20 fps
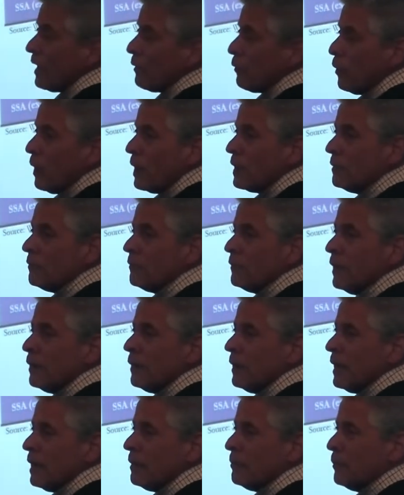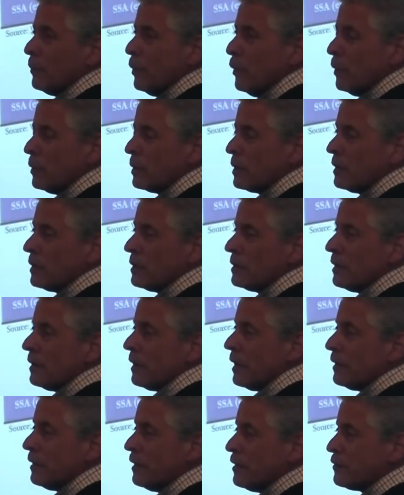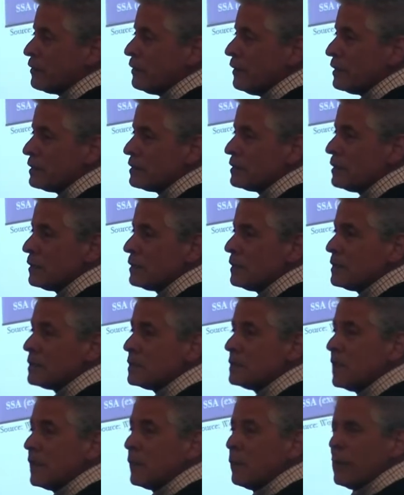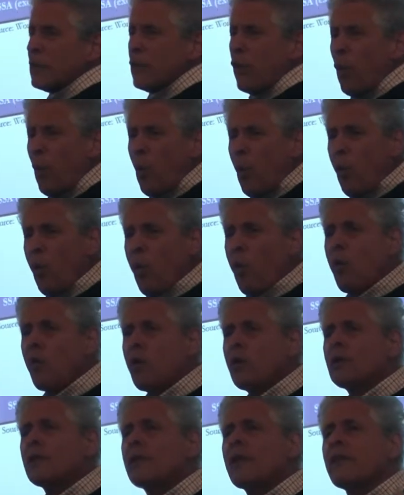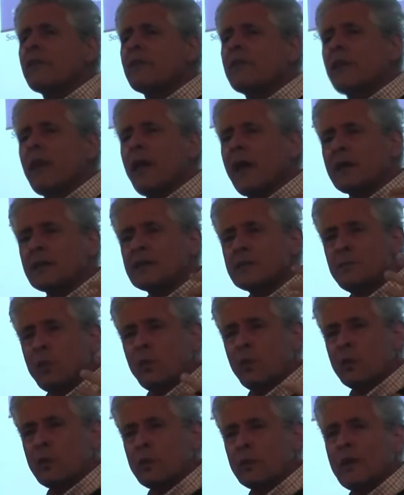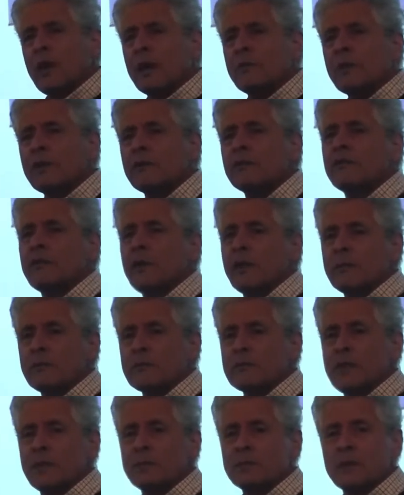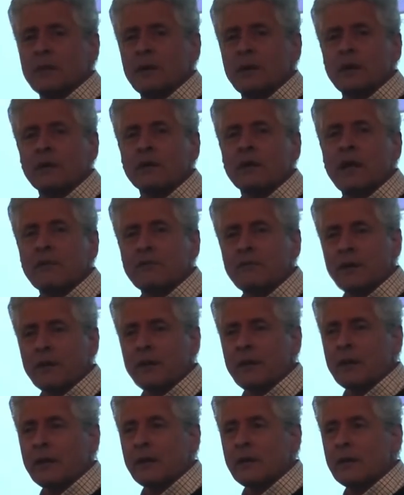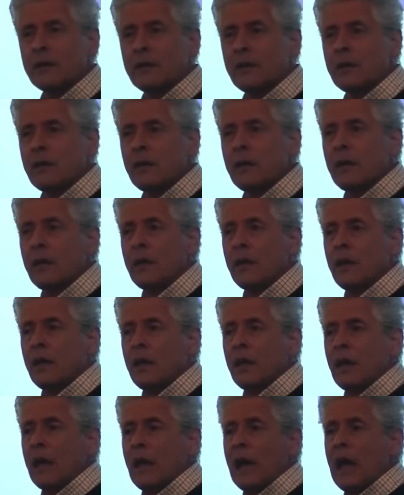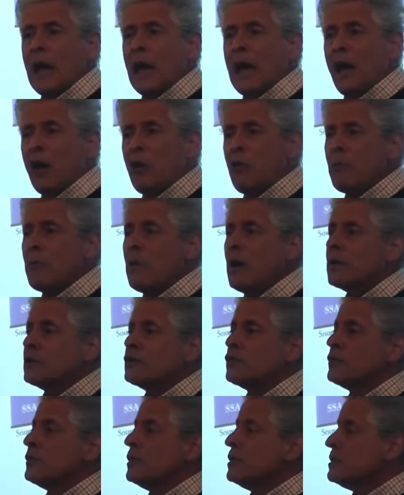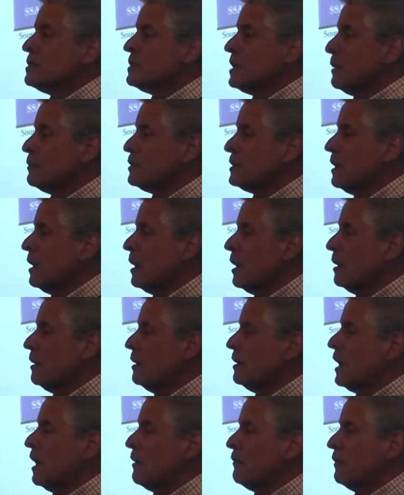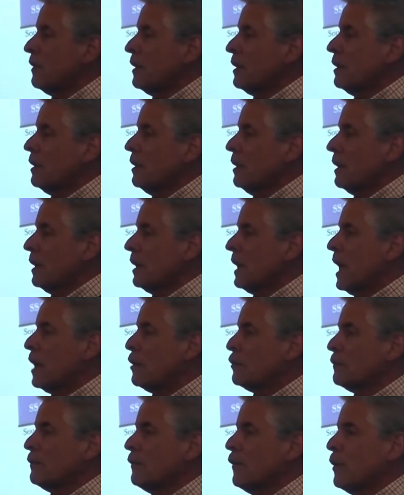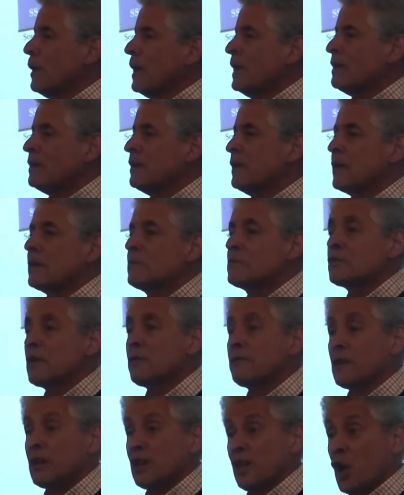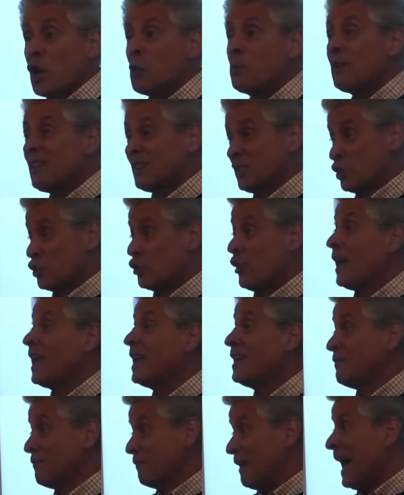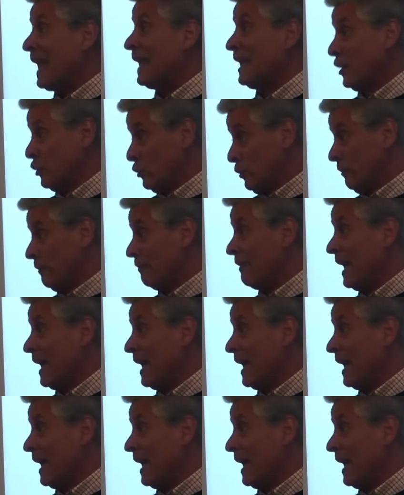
at one very important additional statistic, with all this export coming from Sub-Saharan Africa, how much does Sub-Saharan Africa account for in terms of global trade value?